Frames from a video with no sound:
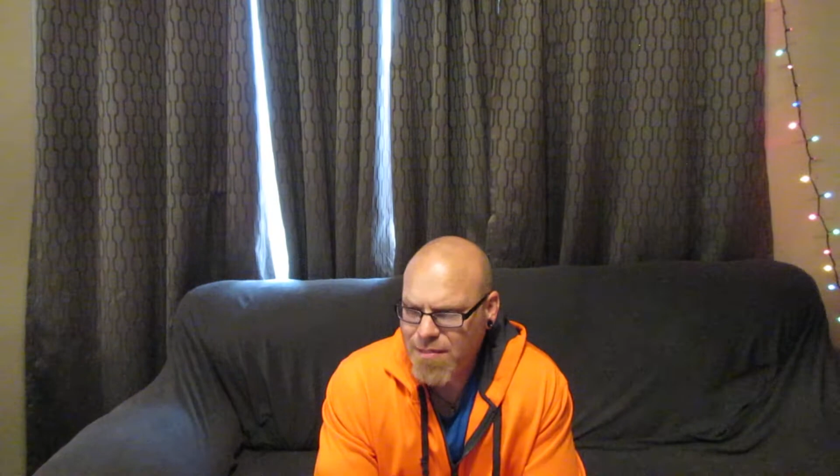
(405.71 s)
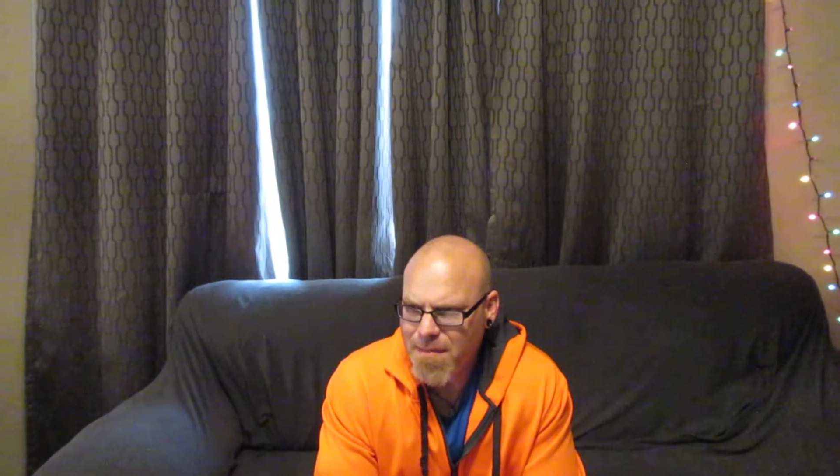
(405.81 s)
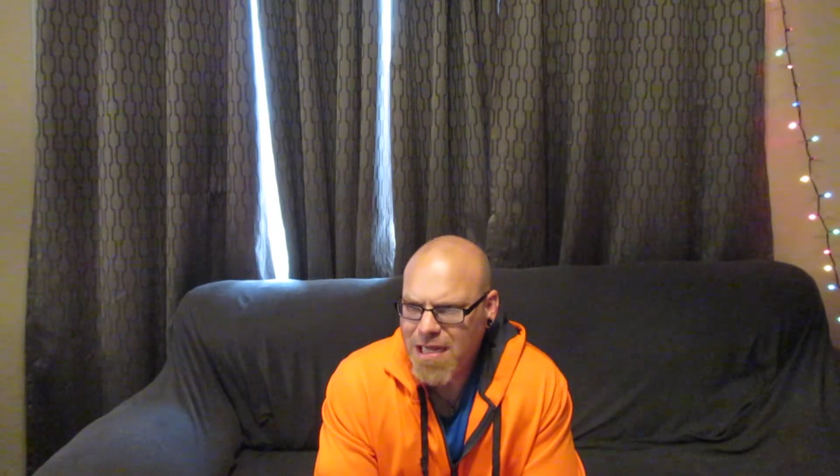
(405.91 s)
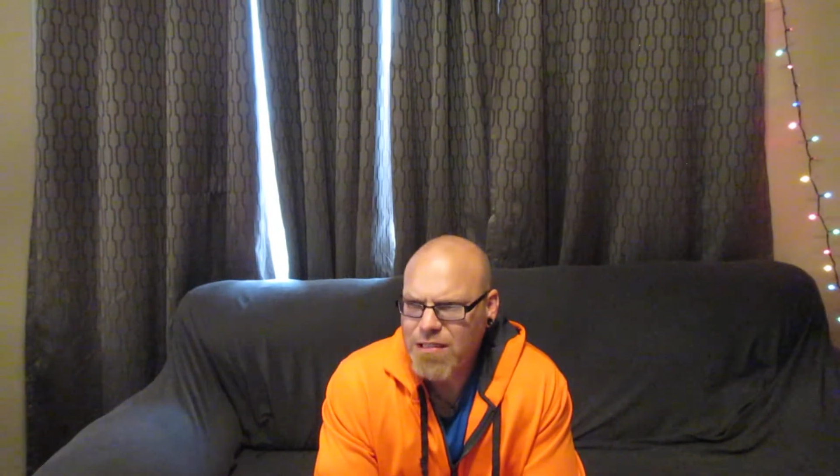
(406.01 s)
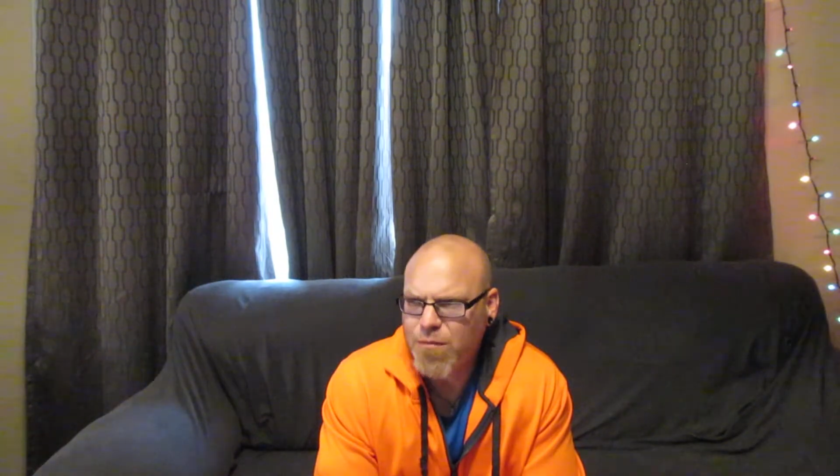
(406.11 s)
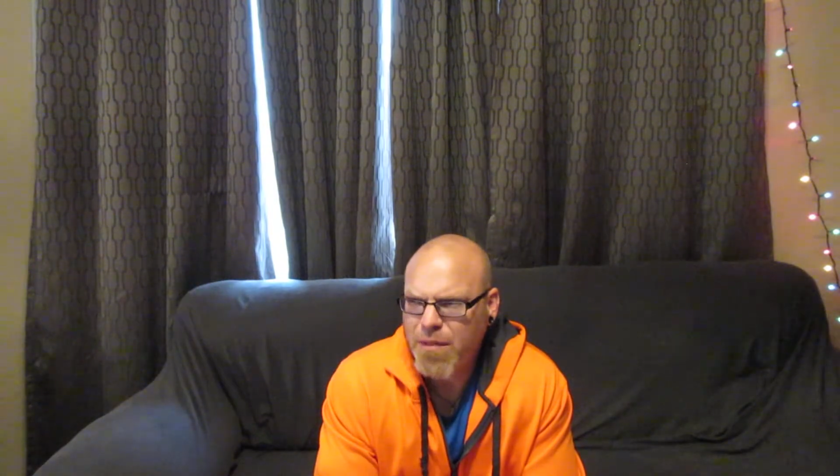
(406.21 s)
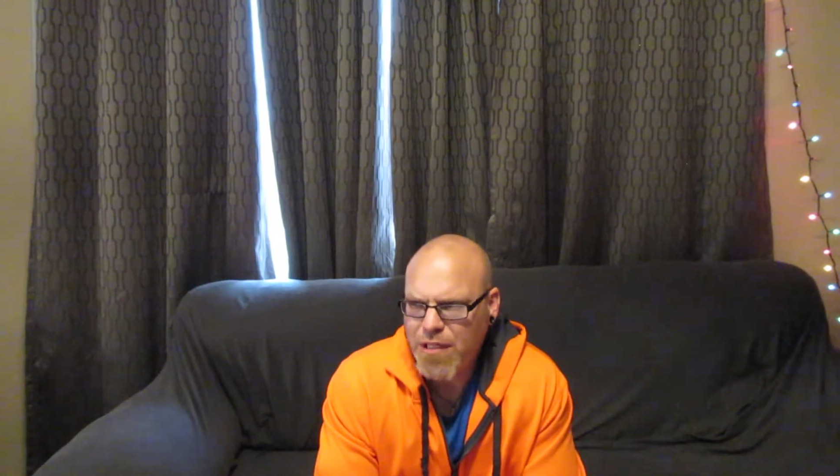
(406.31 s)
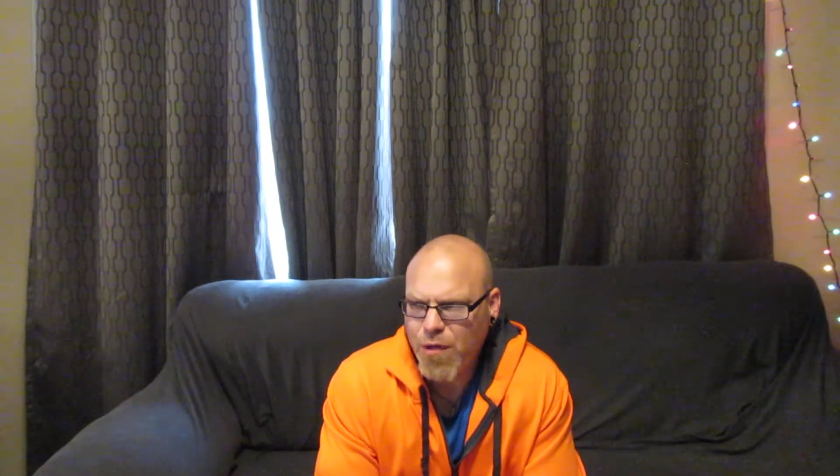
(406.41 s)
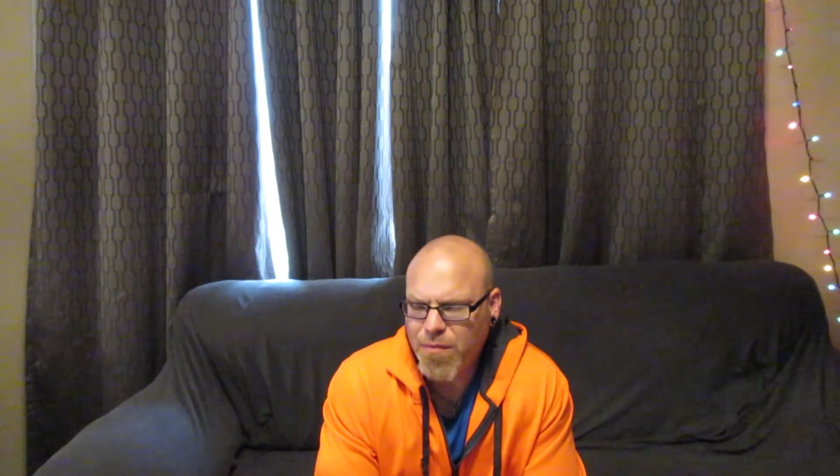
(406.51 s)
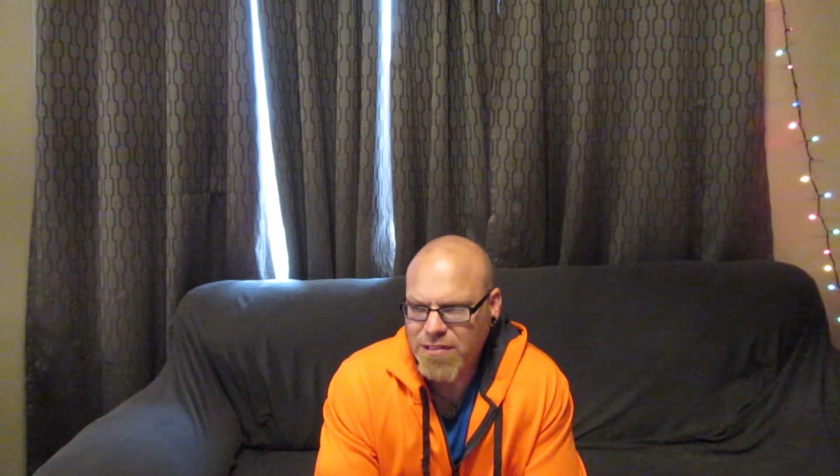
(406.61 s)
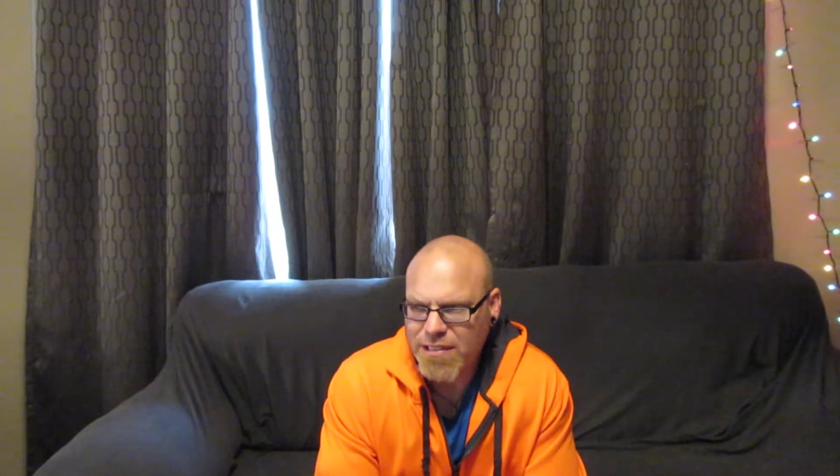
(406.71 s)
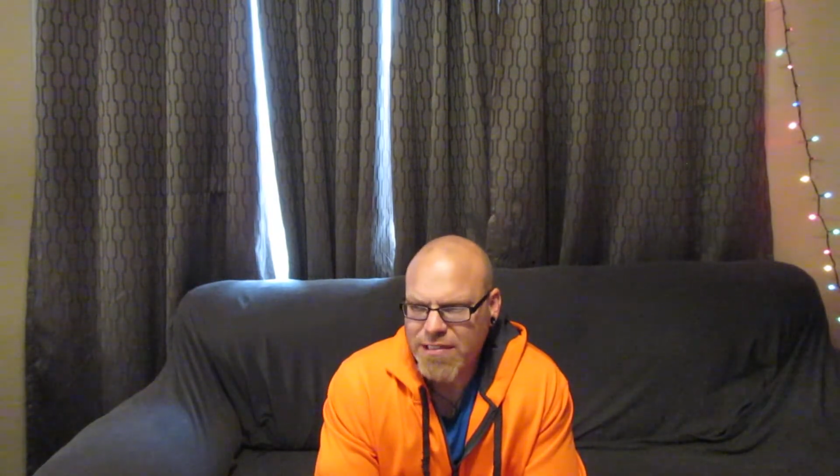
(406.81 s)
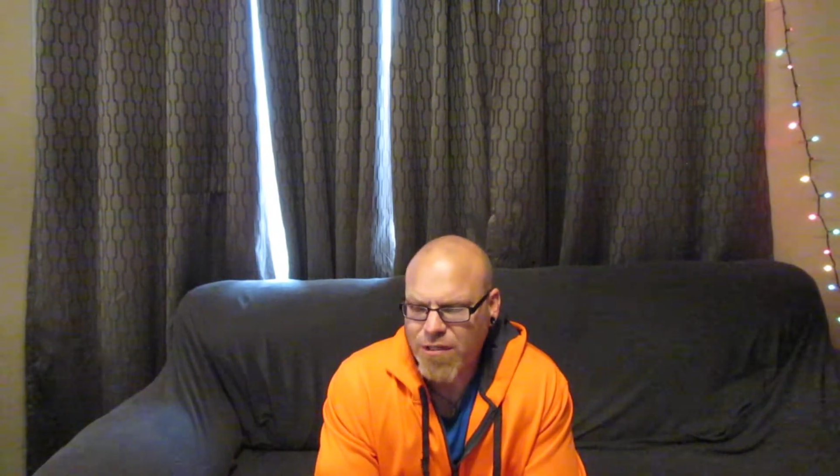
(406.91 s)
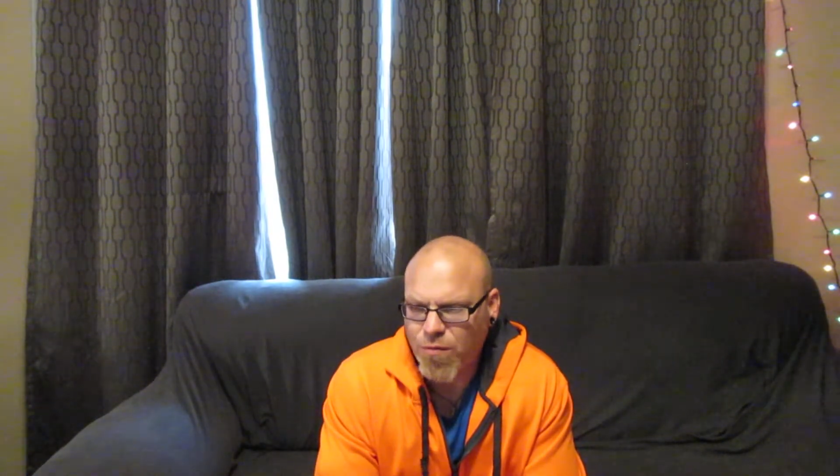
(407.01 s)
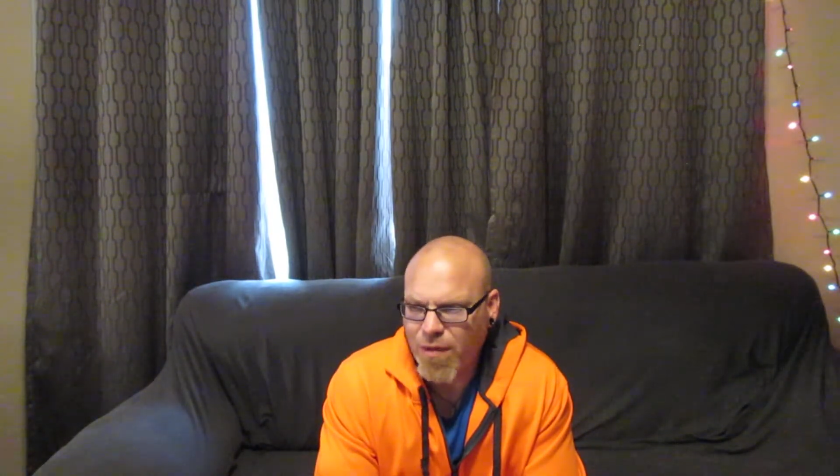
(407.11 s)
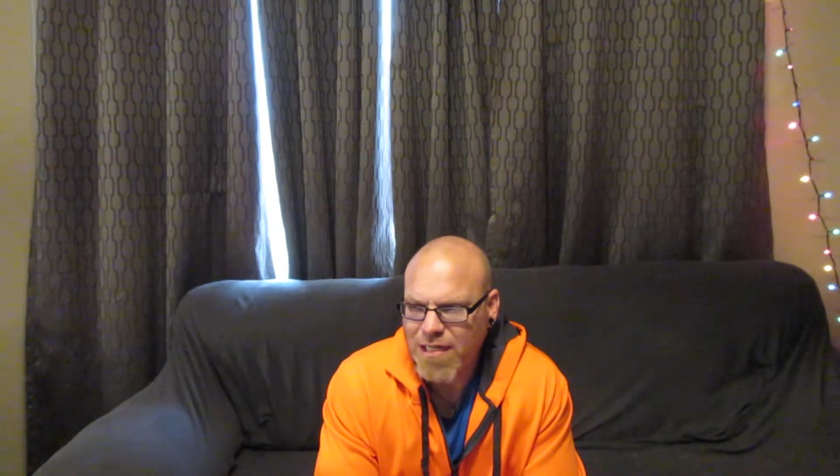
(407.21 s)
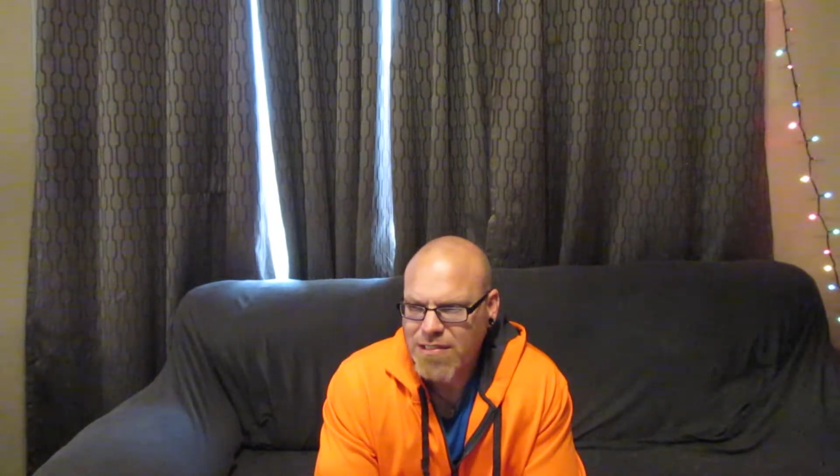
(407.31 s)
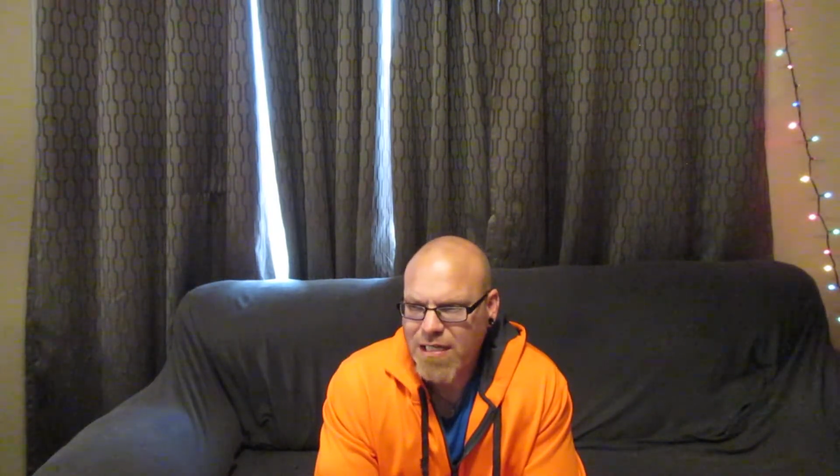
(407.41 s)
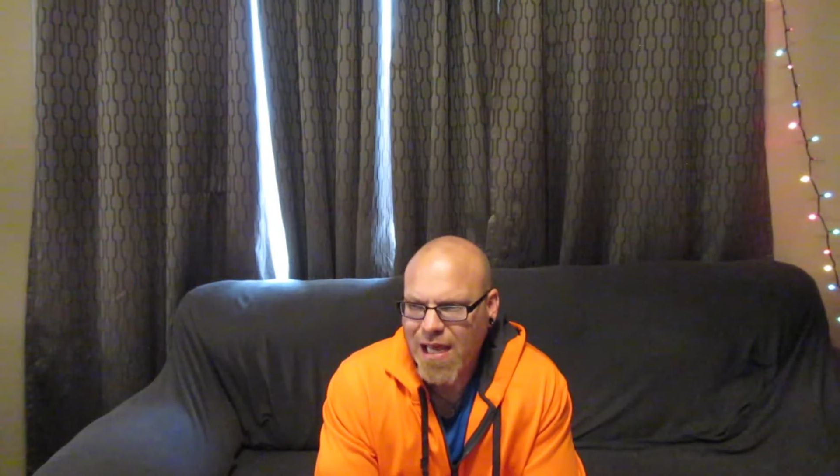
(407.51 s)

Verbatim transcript: amazing when you resist arrest